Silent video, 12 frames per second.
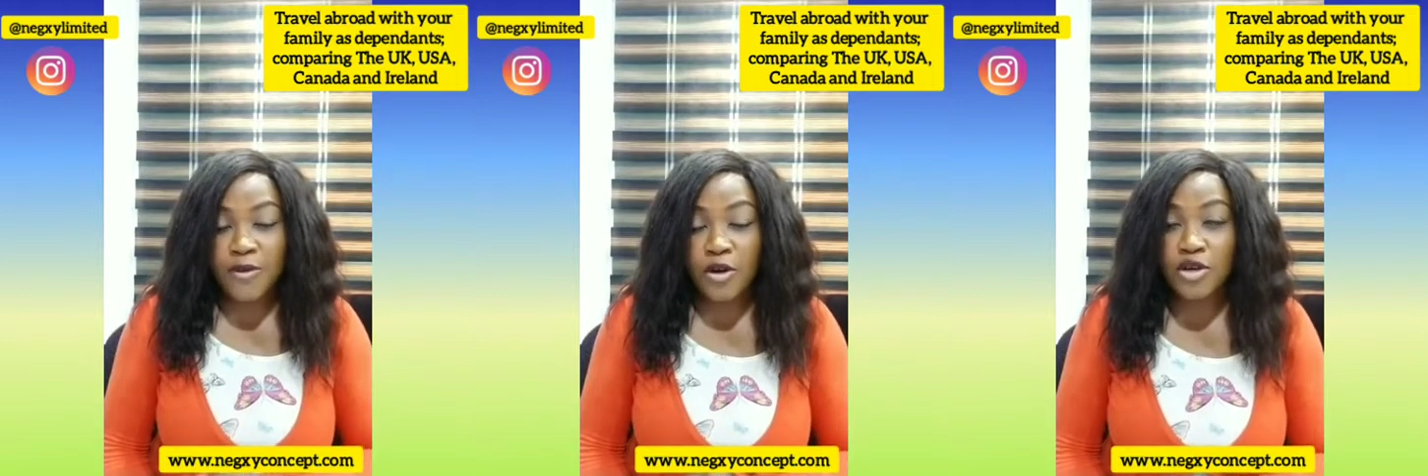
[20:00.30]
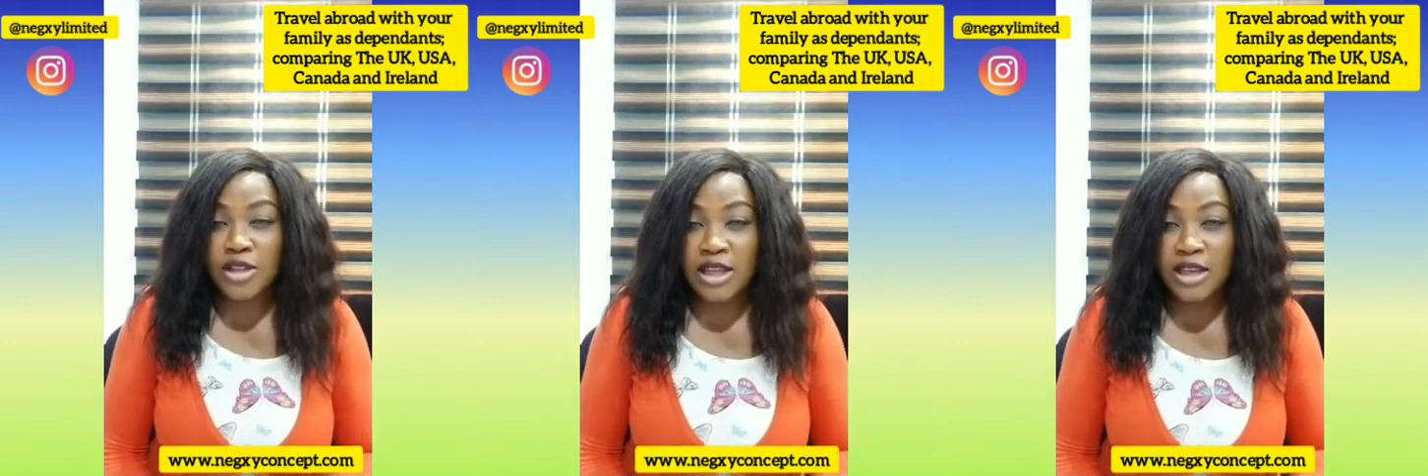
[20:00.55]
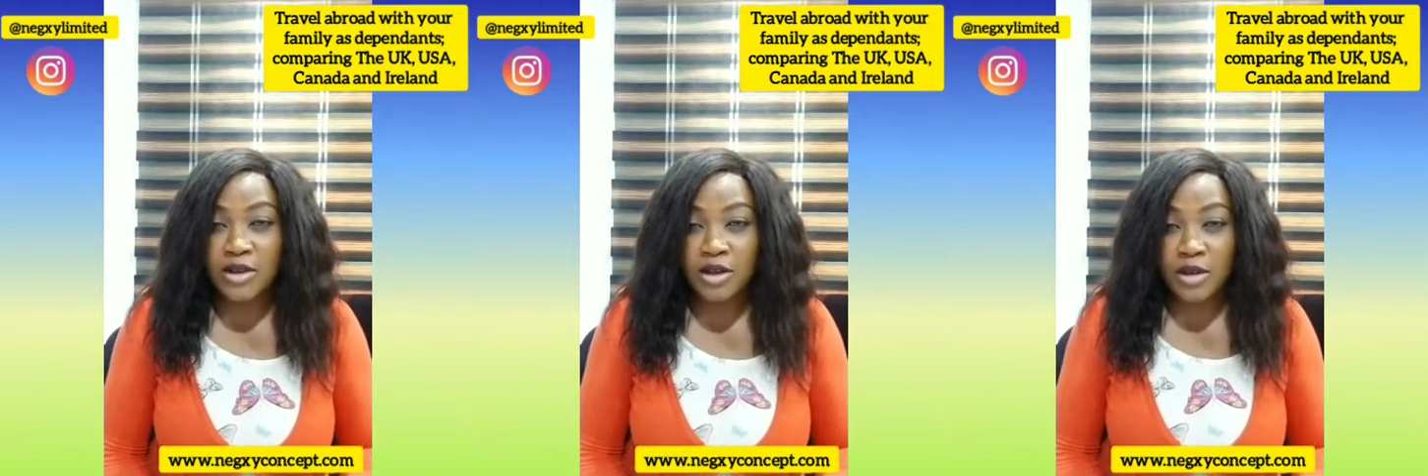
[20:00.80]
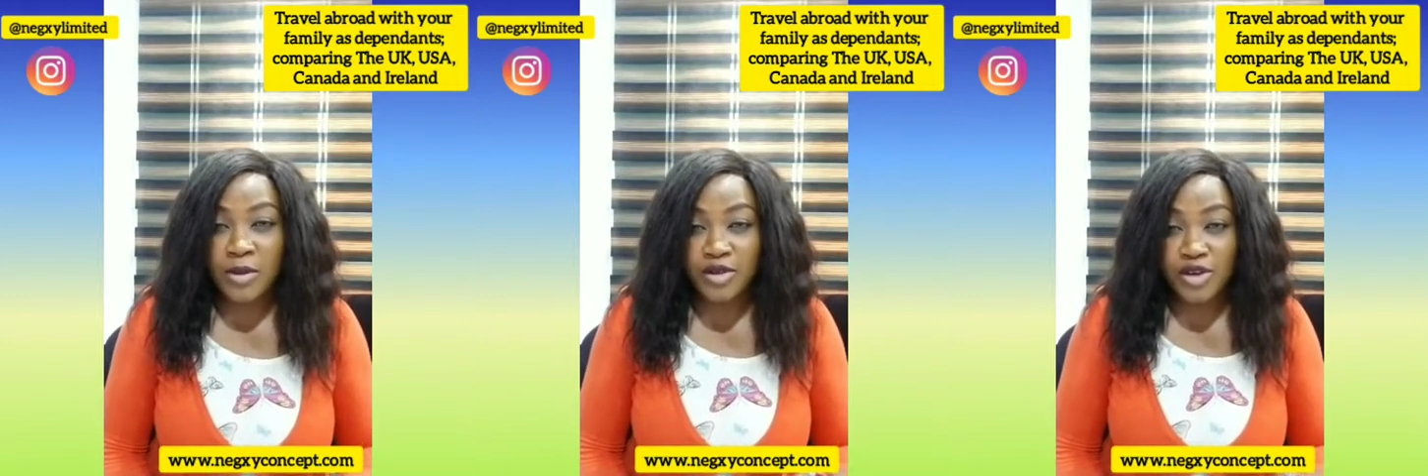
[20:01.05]
if you follow
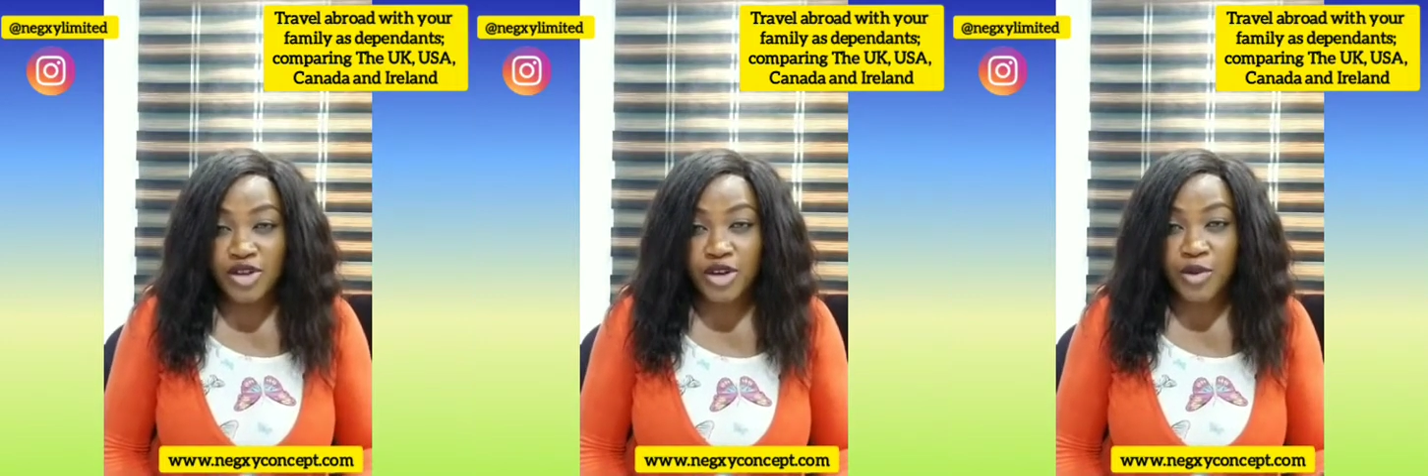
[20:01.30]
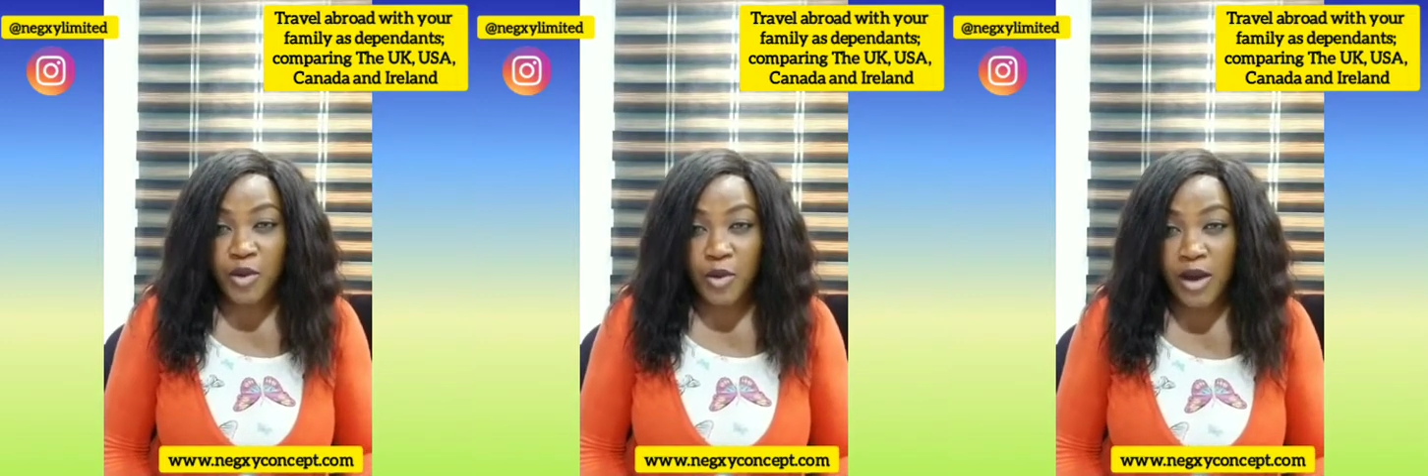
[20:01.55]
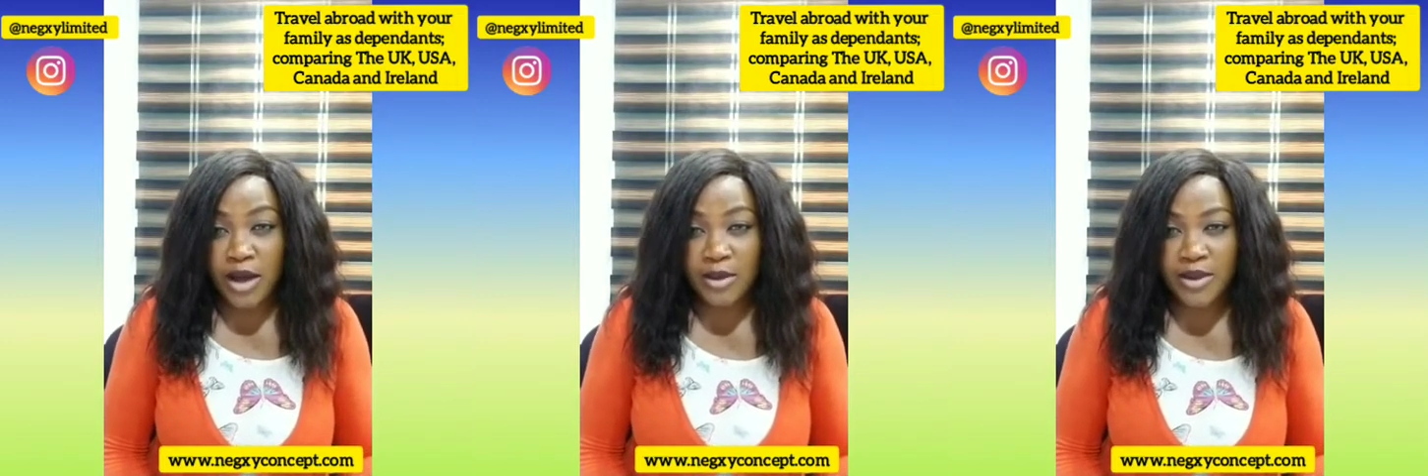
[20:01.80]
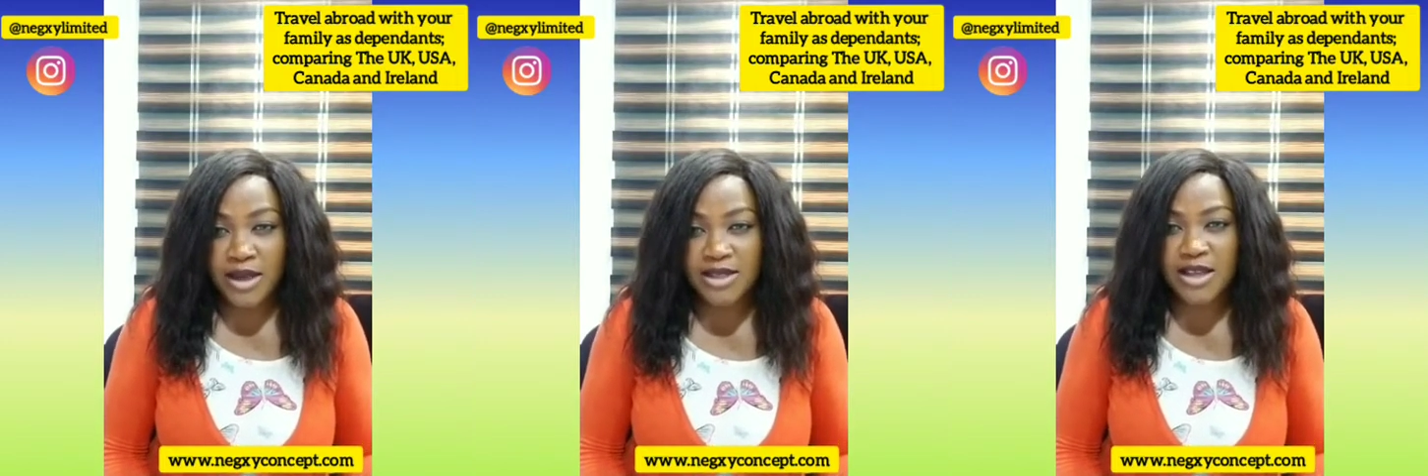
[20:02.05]
the immigration
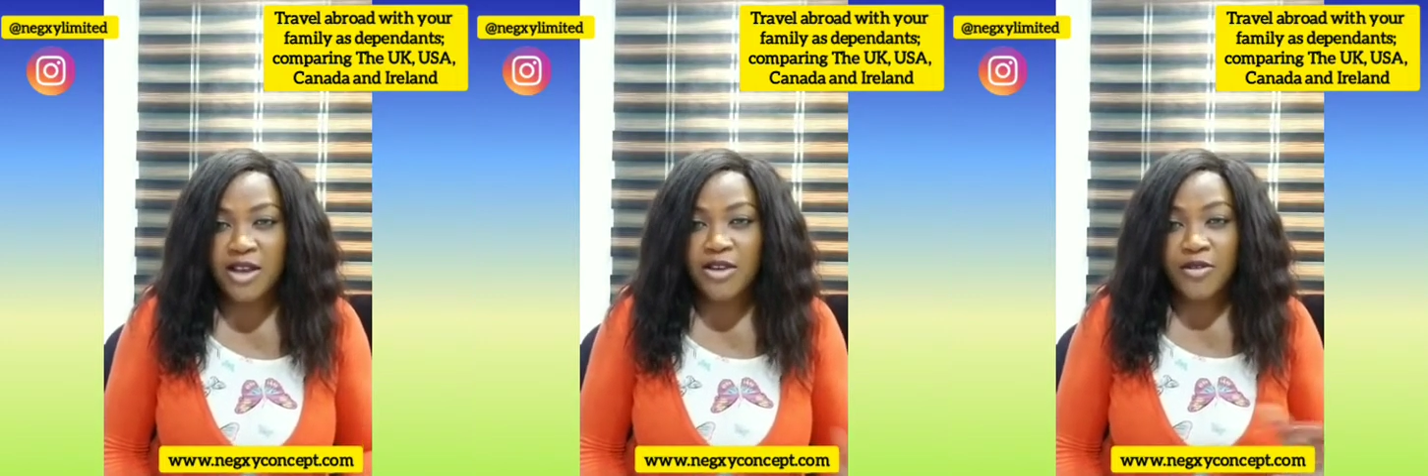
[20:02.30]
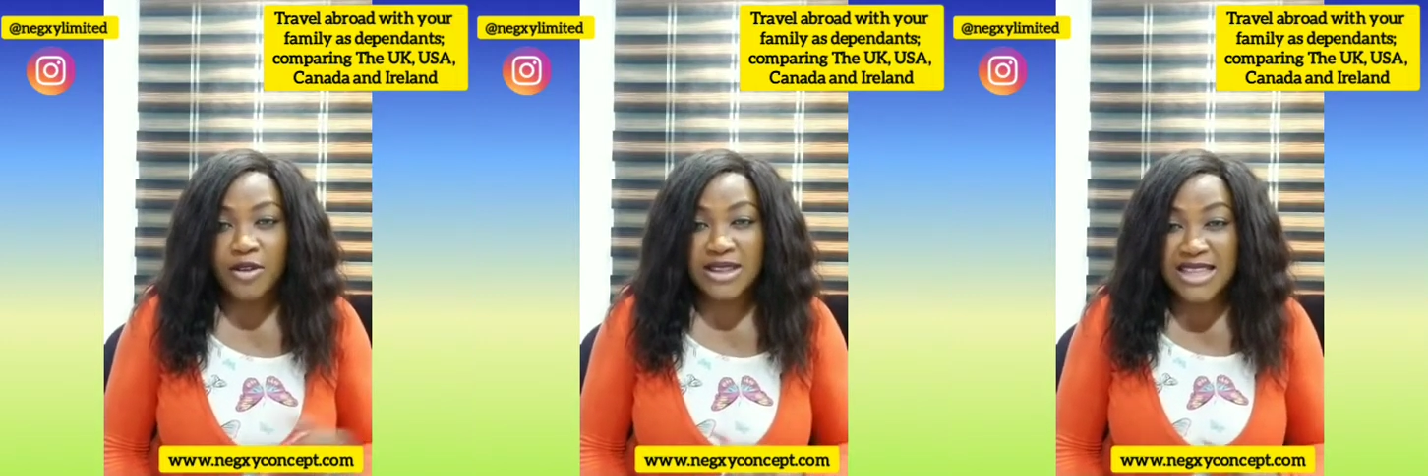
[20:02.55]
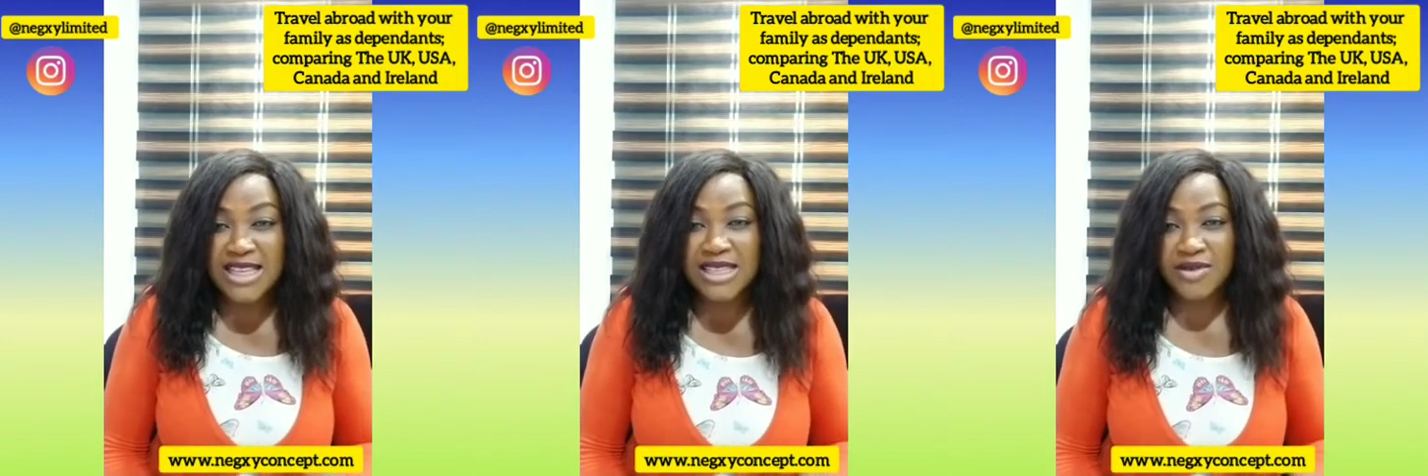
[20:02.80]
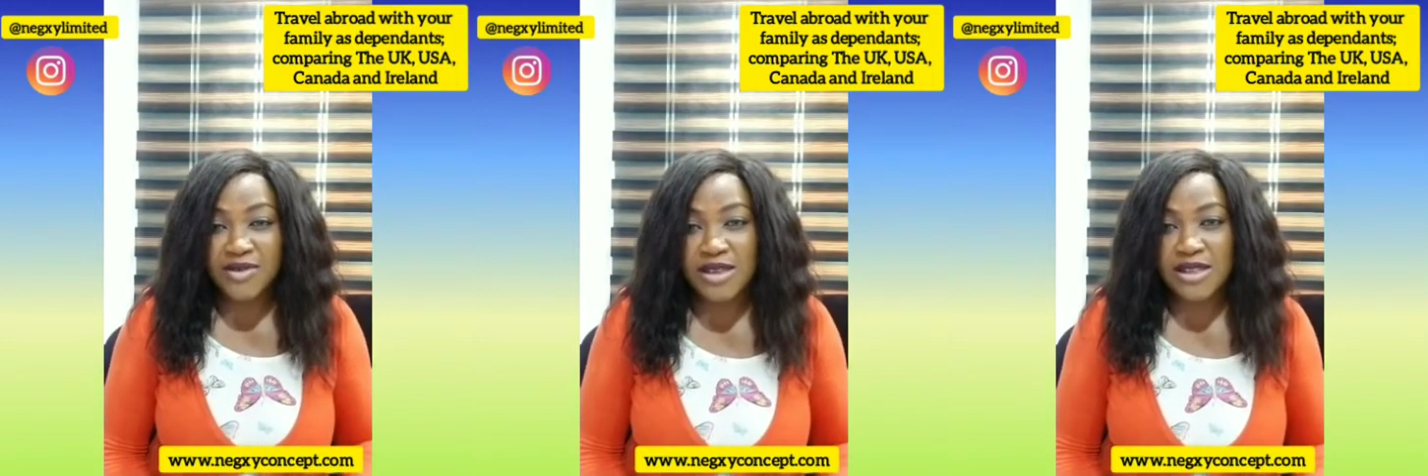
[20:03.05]
requirements for
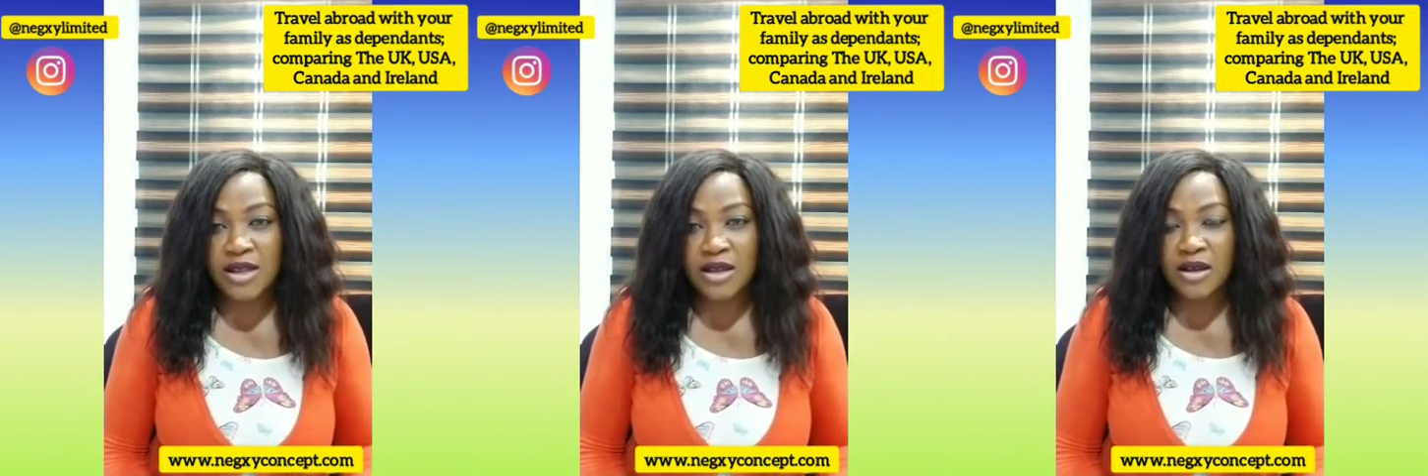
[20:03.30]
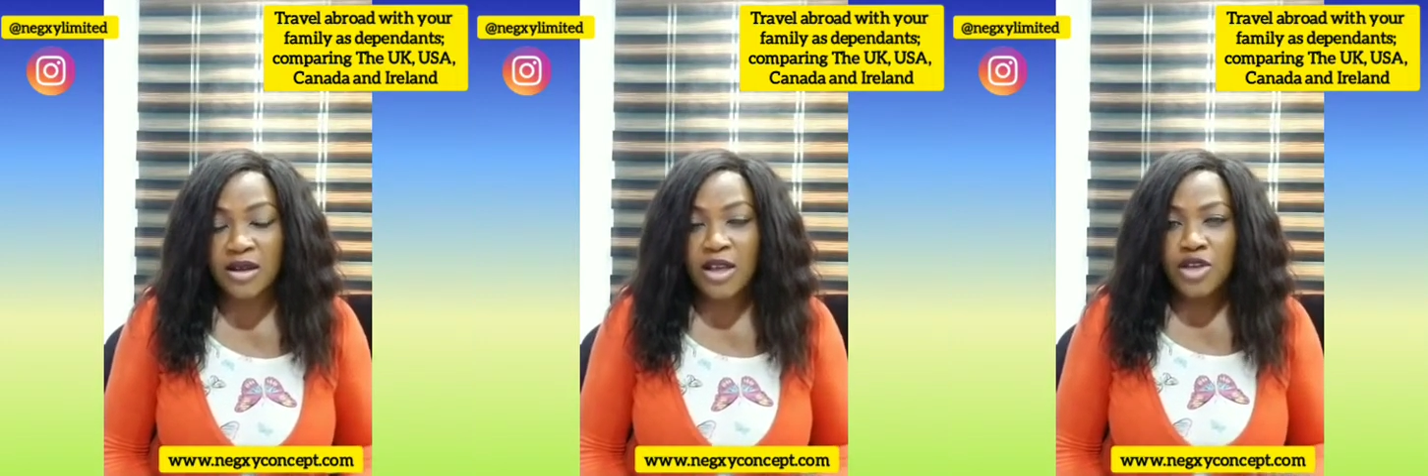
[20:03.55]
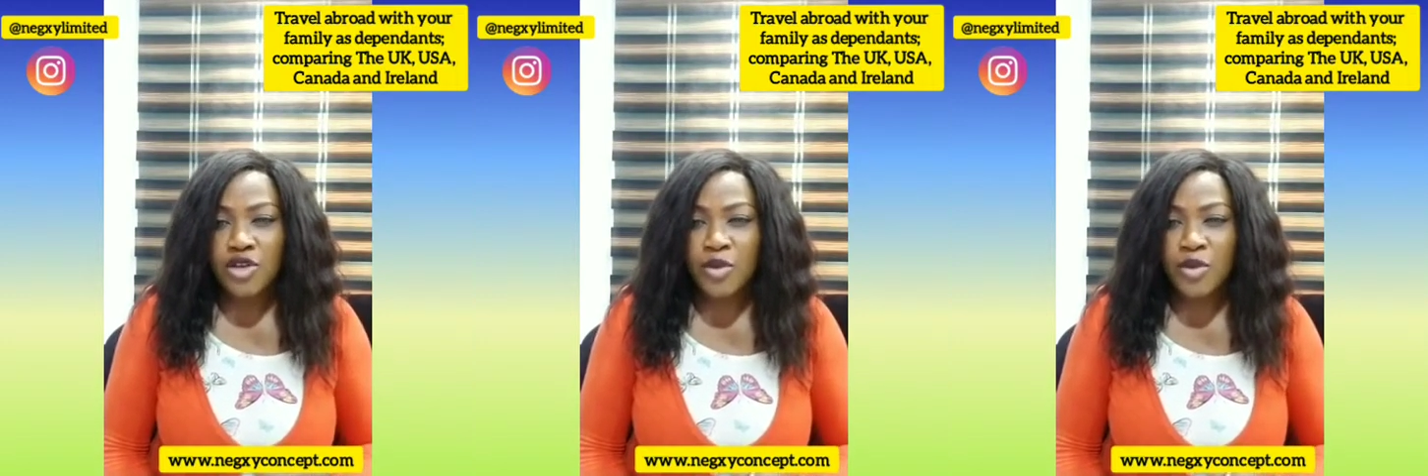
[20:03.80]
this visa,